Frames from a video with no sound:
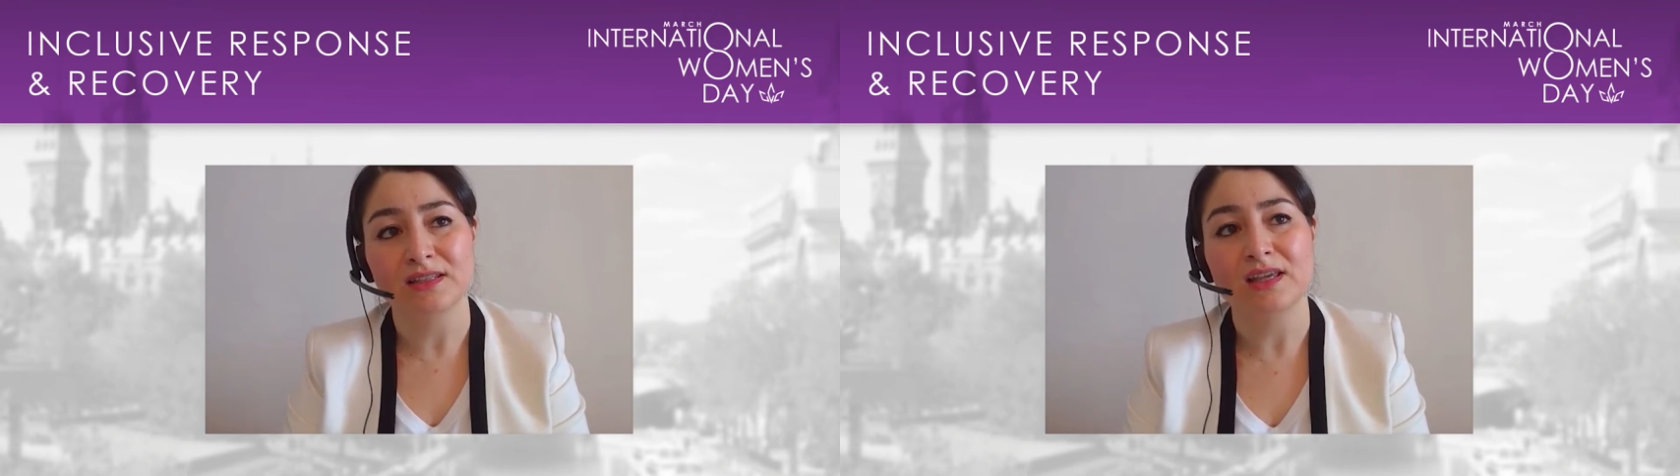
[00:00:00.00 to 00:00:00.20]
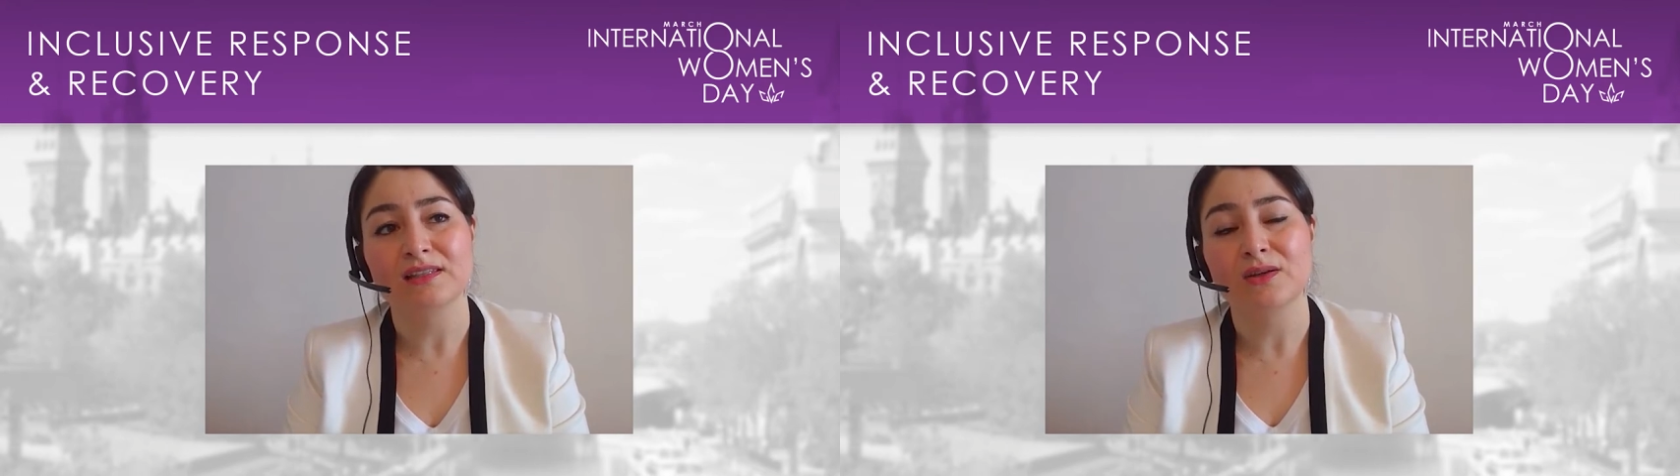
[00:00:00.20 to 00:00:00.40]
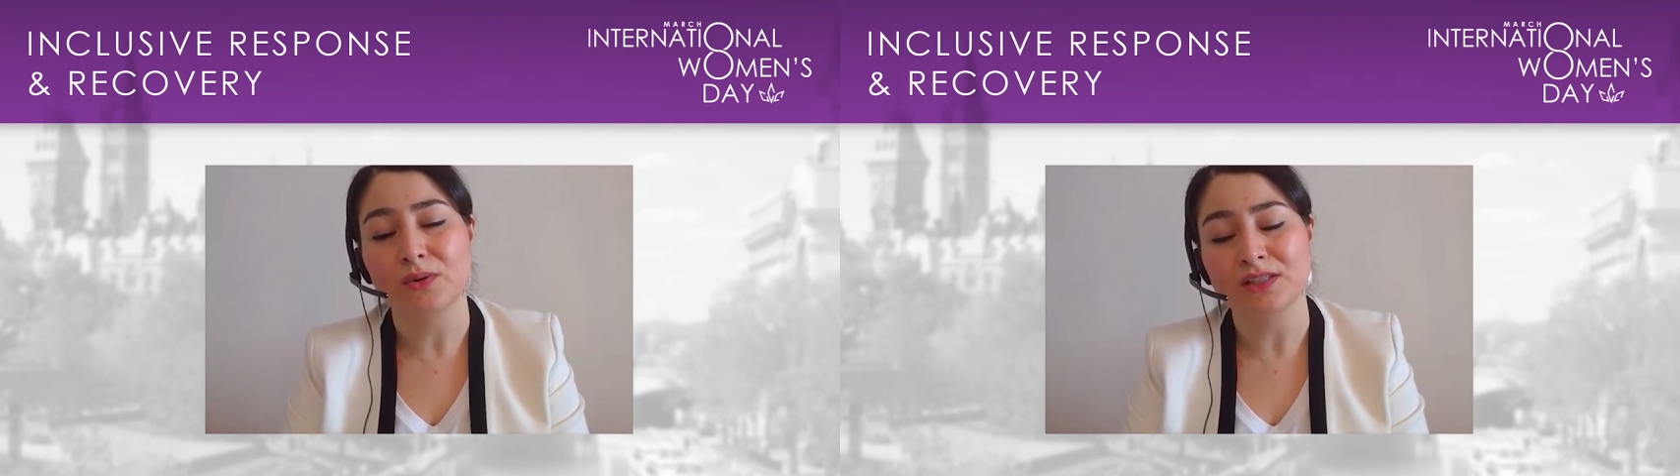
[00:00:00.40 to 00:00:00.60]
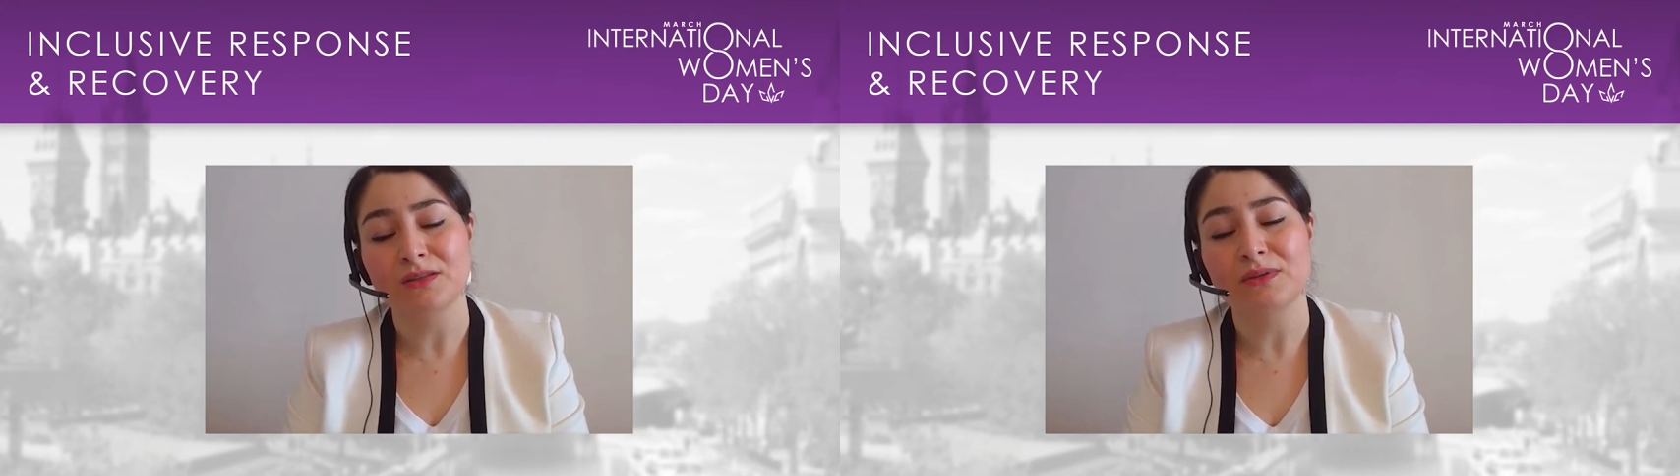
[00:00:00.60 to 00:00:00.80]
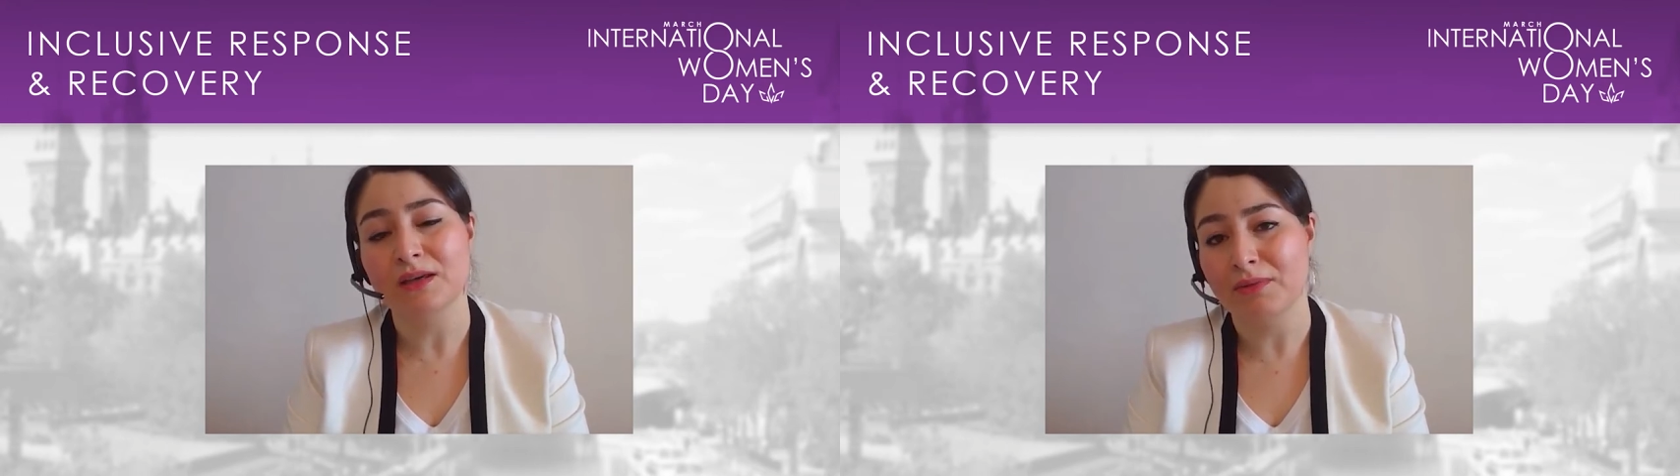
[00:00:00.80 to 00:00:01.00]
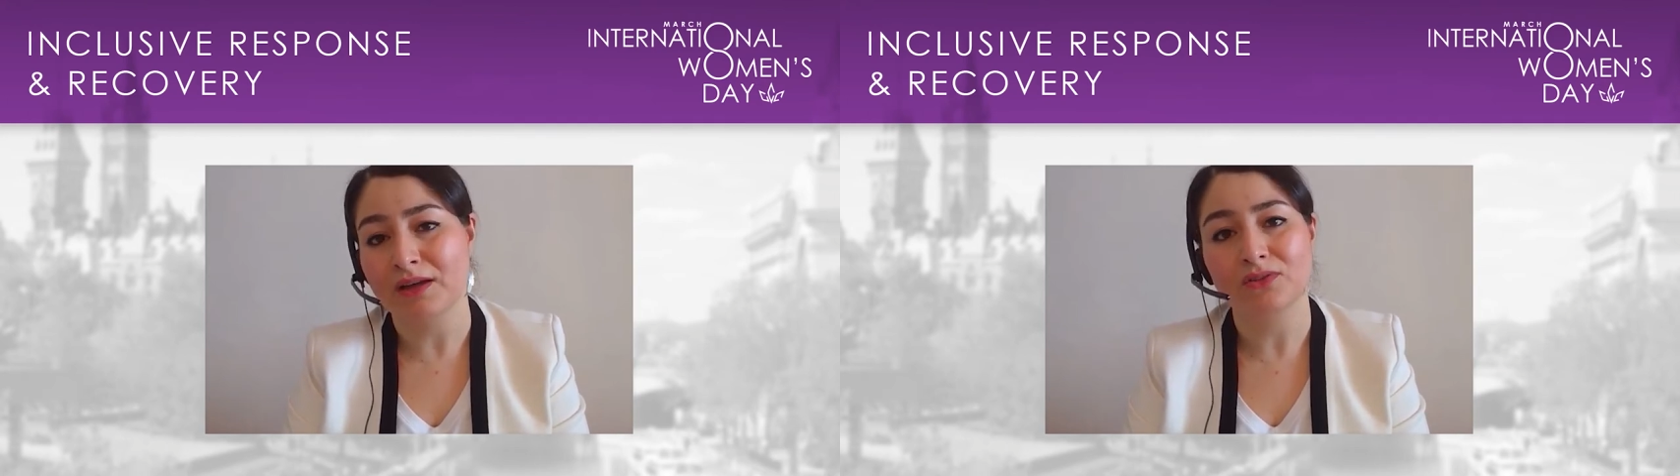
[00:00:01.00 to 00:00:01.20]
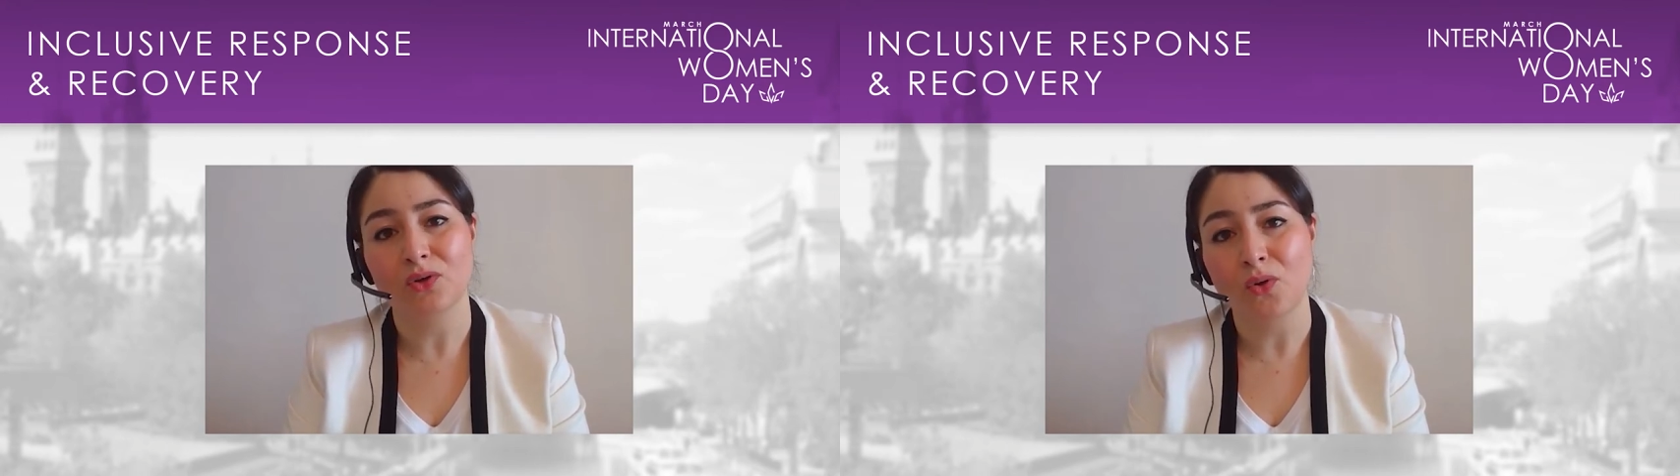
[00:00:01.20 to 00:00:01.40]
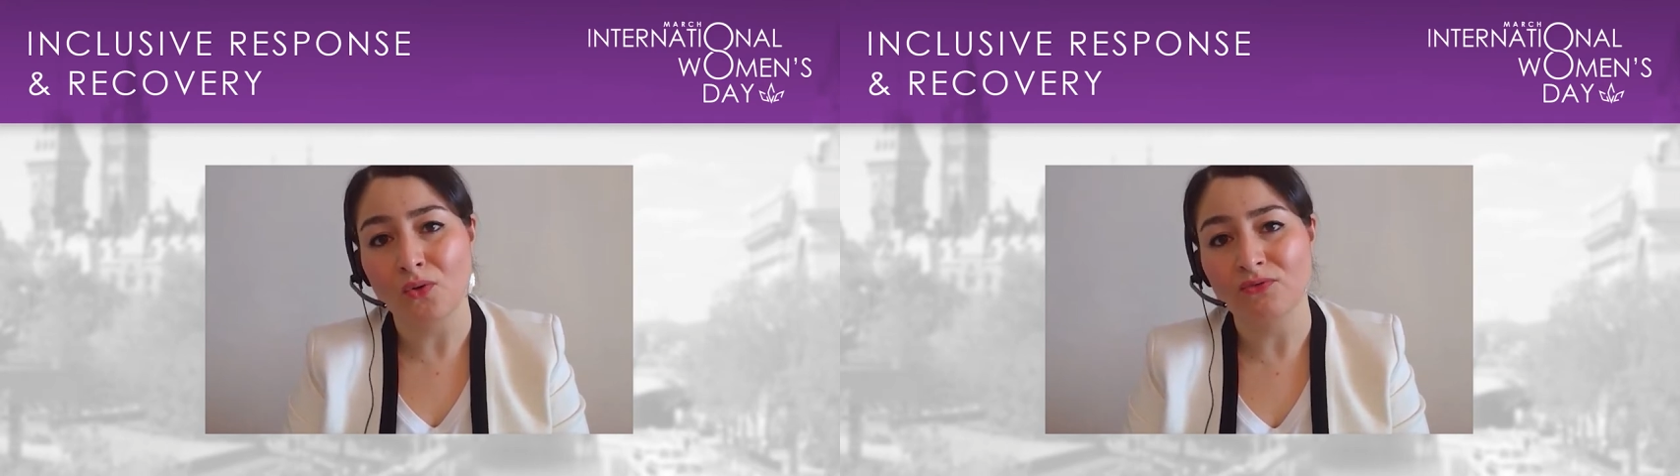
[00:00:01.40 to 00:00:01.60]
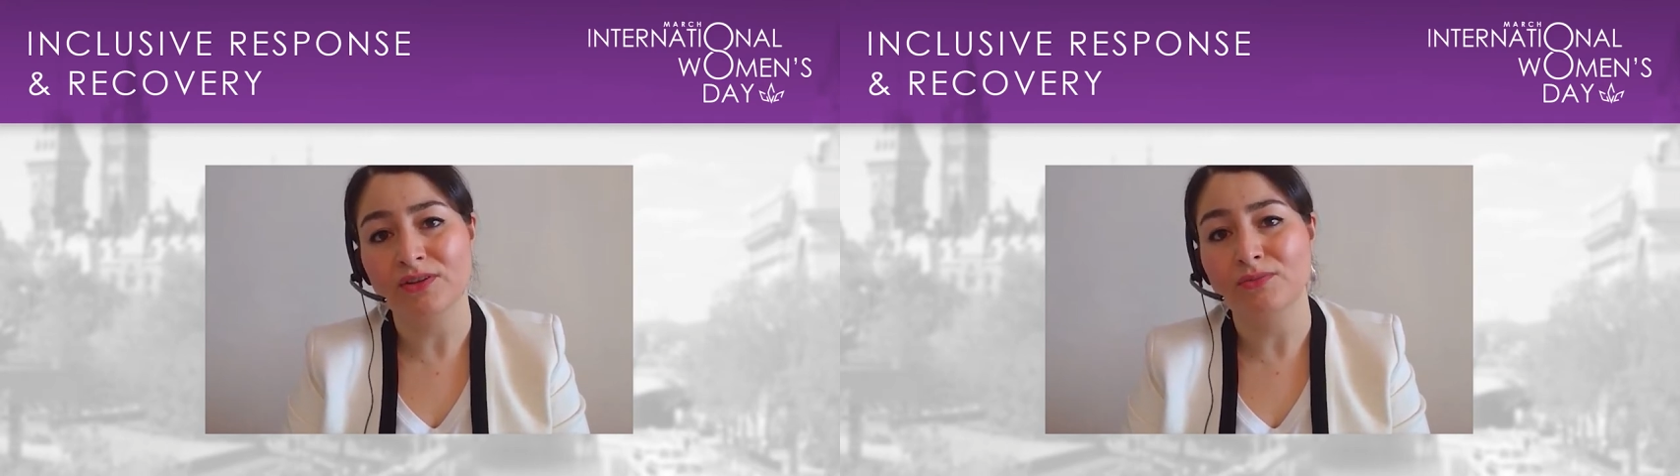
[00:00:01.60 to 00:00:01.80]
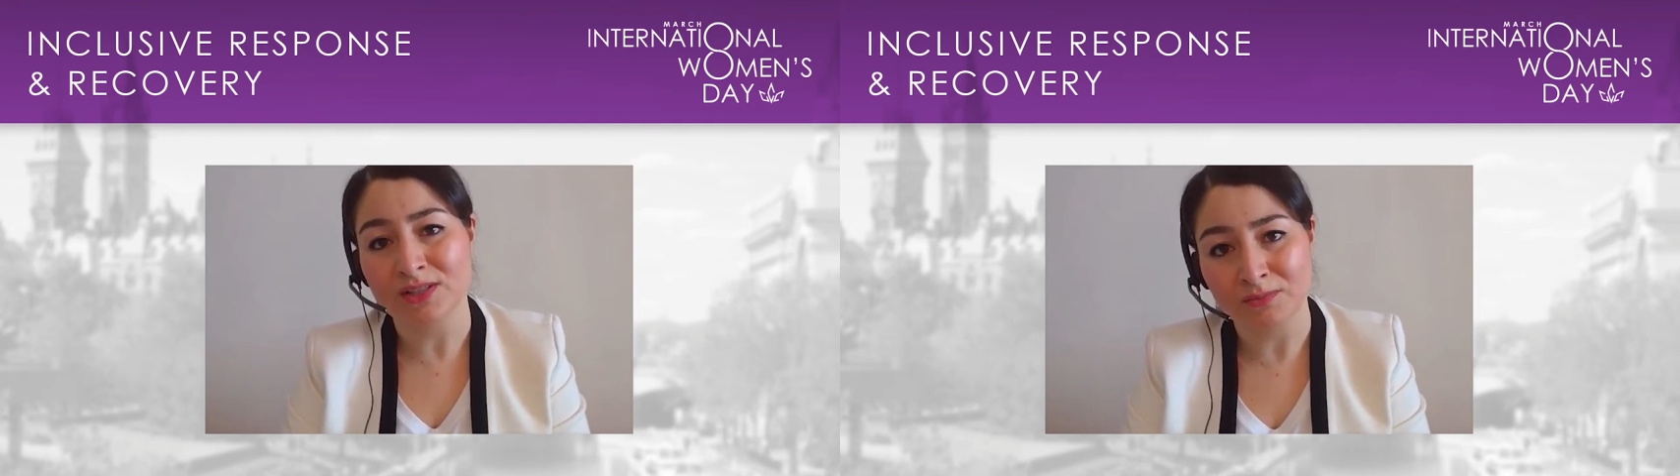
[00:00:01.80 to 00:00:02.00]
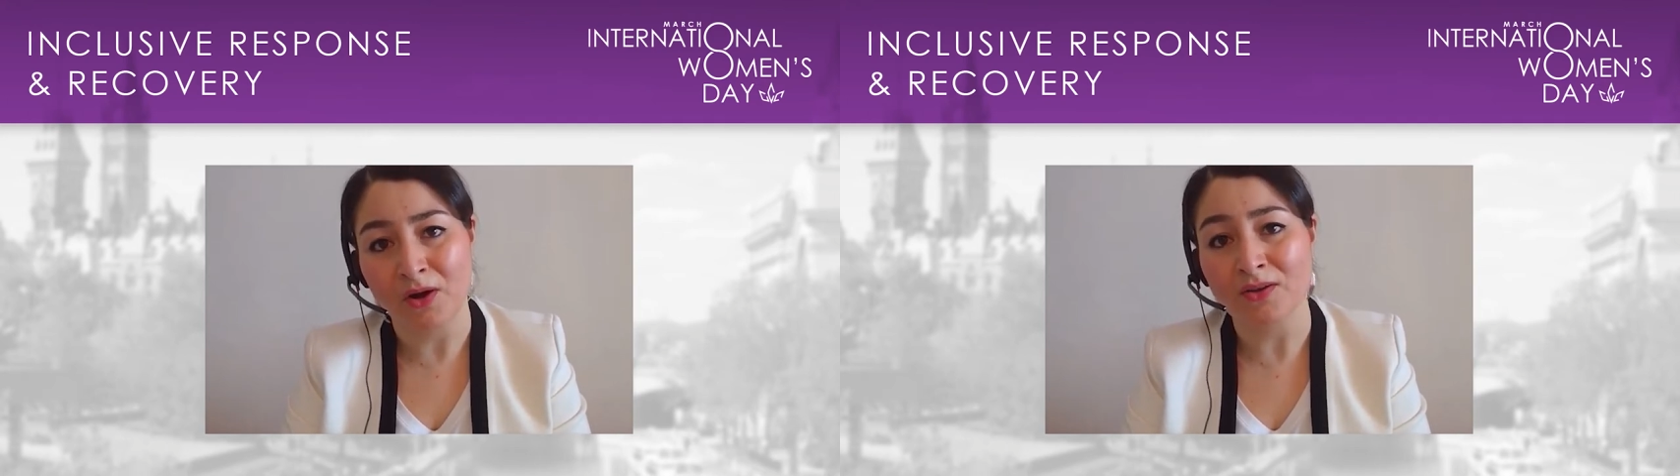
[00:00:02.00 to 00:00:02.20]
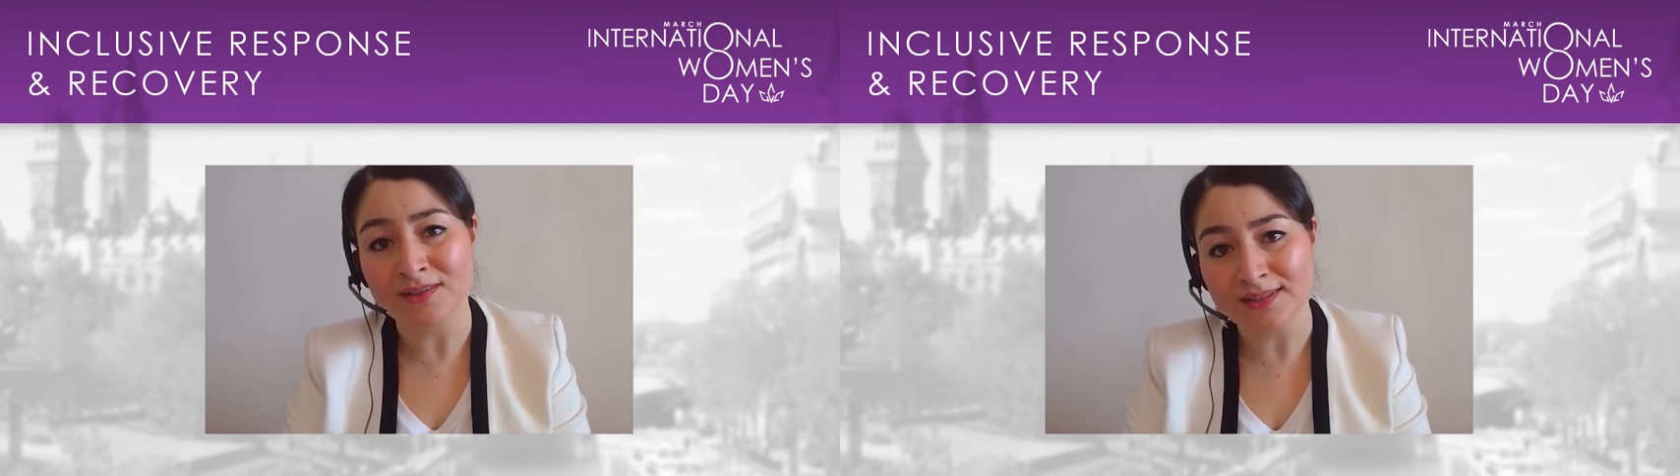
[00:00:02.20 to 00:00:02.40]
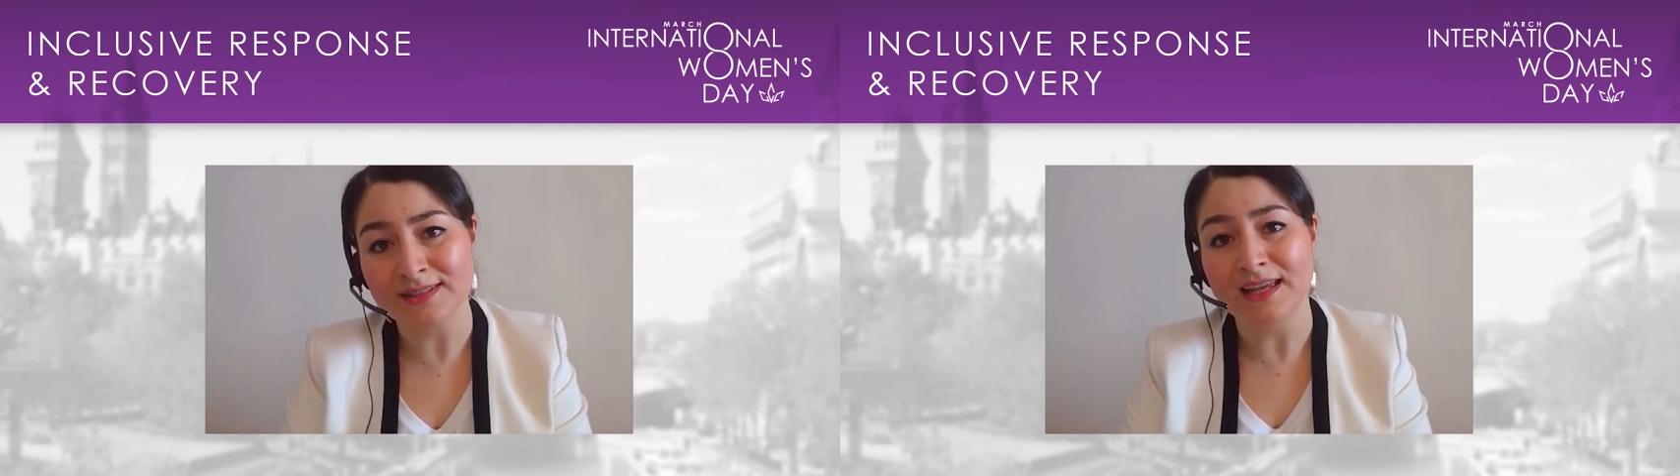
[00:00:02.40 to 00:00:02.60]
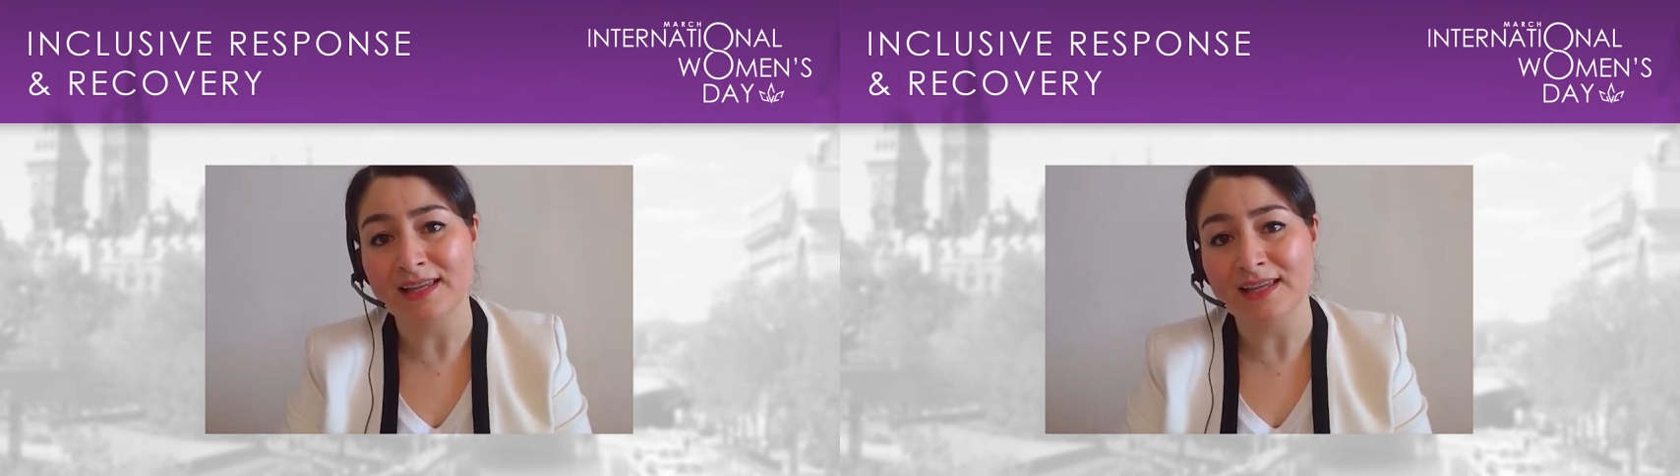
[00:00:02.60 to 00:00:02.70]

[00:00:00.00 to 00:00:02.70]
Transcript: is going to be about the COVID response,